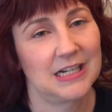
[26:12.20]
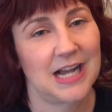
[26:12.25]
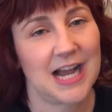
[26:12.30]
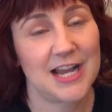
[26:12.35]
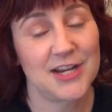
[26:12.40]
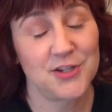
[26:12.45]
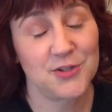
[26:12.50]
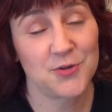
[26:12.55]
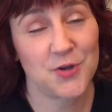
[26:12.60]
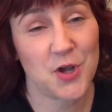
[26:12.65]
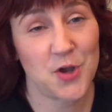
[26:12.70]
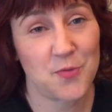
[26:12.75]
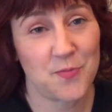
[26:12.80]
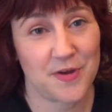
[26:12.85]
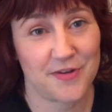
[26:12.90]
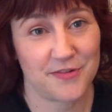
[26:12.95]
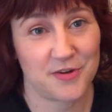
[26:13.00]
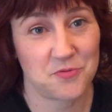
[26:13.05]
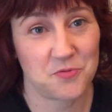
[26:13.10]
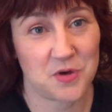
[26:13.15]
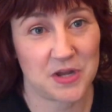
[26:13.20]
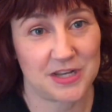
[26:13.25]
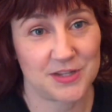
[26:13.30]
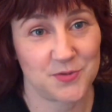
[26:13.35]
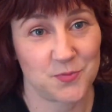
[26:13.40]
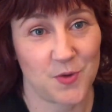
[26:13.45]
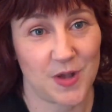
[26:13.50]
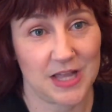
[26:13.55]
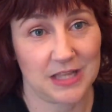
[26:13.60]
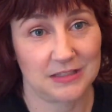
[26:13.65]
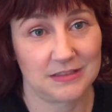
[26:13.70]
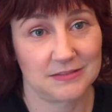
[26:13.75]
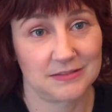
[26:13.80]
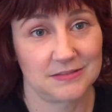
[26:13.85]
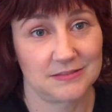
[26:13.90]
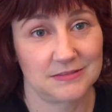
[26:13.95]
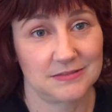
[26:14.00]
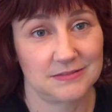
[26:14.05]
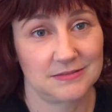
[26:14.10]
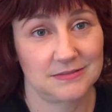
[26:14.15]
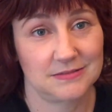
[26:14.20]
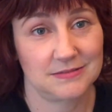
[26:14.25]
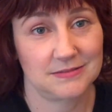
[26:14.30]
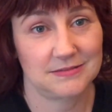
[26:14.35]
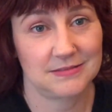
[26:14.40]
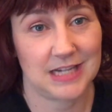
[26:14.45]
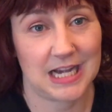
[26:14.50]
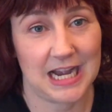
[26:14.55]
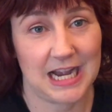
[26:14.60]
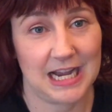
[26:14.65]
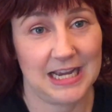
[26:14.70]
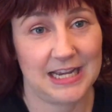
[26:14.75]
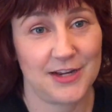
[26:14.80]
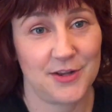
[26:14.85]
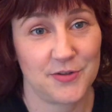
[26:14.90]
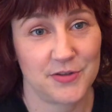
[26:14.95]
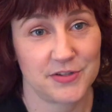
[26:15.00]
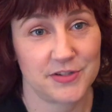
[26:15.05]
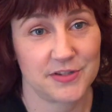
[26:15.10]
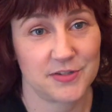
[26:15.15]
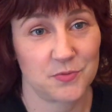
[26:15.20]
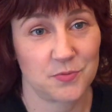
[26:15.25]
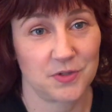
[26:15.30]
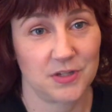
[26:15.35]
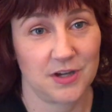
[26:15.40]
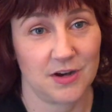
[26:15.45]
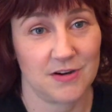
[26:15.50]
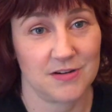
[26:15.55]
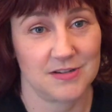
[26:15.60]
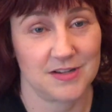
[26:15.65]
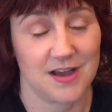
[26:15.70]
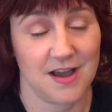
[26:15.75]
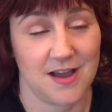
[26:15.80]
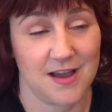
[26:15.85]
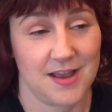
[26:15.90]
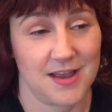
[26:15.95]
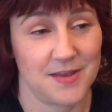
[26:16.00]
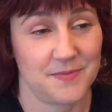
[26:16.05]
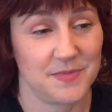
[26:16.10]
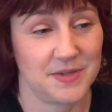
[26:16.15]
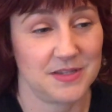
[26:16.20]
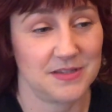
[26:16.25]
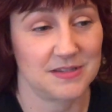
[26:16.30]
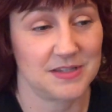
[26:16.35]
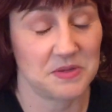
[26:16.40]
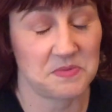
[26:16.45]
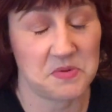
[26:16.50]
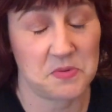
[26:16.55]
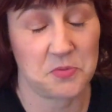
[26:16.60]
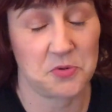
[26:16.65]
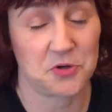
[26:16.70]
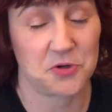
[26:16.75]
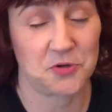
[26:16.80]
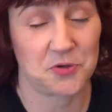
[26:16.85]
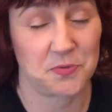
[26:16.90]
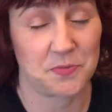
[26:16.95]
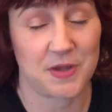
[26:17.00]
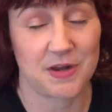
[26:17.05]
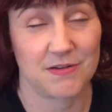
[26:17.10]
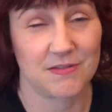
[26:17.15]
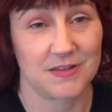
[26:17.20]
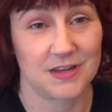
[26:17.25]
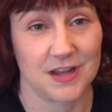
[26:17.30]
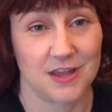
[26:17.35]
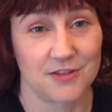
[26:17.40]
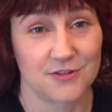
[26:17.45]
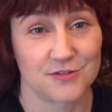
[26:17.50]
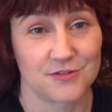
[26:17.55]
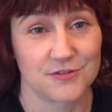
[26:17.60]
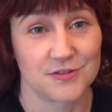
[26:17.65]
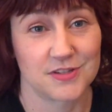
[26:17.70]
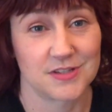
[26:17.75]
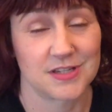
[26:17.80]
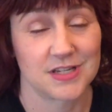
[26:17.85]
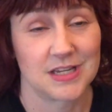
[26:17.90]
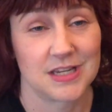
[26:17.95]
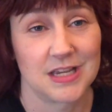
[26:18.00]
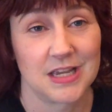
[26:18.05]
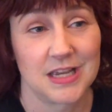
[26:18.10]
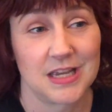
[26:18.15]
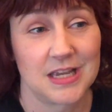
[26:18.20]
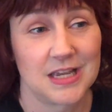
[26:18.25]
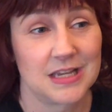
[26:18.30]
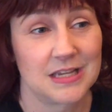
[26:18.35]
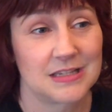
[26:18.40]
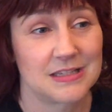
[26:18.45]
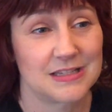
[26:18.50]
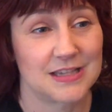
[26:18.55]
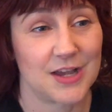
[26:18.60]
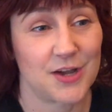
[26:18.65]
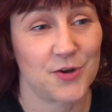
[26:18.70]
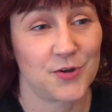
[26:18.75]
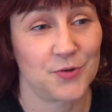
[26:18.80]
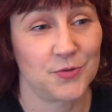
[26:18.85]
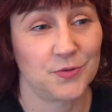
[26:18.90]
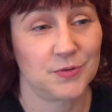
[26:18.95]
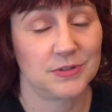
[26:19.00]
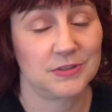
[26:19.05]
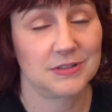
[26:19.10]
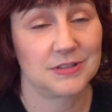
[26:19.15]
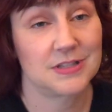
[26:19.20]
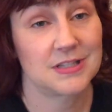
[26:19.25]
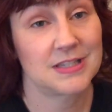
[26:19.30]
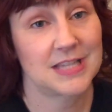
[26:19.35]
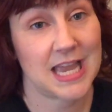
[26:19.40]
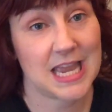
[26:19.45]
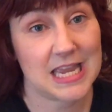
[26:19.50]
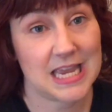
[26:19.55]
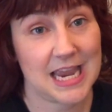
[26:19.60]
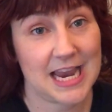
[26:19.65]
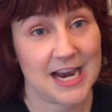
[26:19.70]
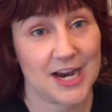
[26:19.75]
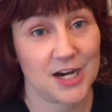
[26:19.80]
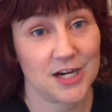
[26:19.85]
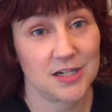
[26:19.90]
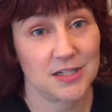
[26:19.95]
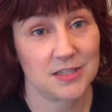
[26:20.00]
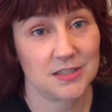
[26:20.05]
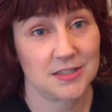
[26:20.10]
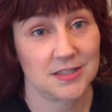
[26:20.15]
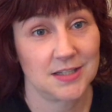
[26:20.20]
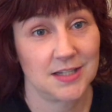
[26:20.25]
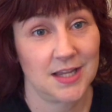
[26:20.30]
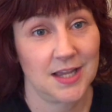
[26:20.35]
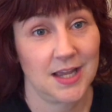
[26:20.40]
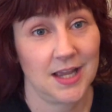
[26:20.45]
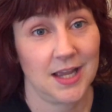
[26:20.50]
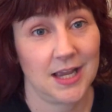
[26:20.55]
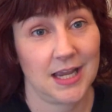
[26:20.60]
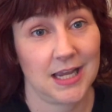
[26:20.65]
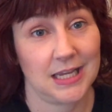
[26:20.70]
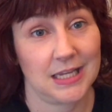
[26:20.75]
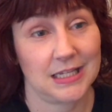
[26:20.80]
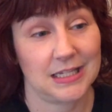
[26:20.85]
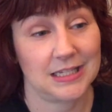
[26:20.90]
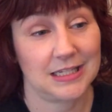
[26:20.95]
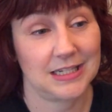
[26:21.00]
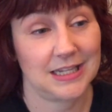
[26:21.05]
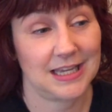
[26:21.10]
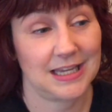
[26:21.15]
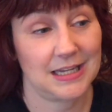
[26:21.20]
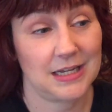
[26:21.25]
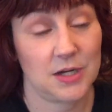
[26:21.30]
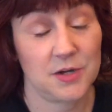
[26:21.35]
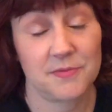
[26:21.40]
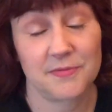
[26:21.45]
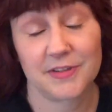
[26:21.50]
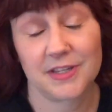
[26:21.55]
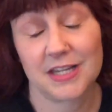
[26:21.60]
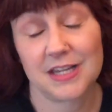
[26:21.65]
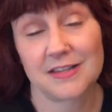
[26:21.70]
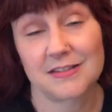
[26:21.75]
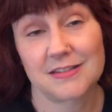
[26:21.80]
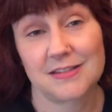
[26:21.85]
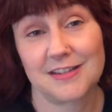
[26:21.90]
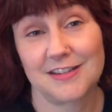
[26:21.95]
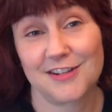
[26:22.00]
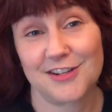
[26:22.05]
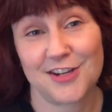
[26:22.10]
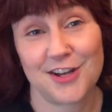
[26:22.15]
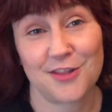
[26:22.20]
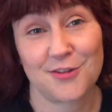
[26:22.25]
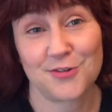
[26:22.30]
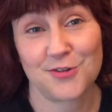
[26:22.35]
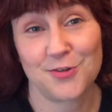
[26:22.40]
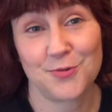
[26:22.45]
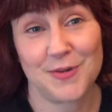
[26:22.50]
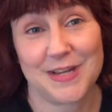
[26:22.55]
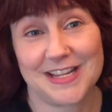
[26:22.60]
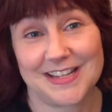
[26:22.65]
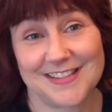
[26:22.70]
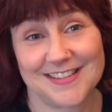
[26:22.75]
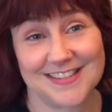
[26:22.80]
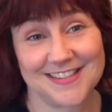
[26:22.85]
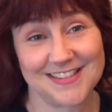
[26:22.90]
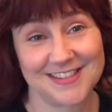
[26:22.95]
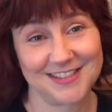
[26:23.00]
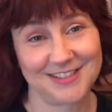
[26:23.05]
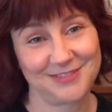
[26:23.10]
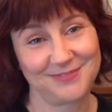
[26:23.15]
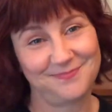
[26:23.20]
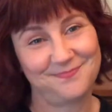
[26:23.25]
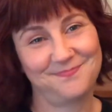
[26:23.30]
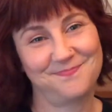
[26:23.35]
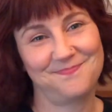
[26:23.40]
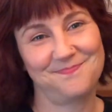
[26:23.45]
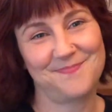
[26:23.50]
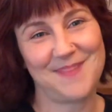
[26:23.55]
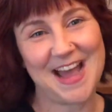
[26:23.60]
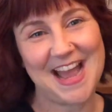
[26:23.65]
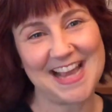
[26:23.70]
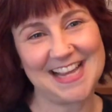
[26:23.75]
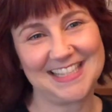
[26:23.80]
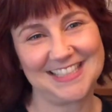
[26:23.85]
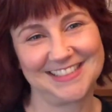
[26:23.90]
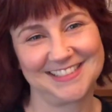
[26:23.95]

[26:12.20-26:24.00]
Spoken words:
I do hope everyone is well. I know this is a really hard time, and some people are doing better than others. So take care, and hopefully I'll see you in another 2 weeks. Bye.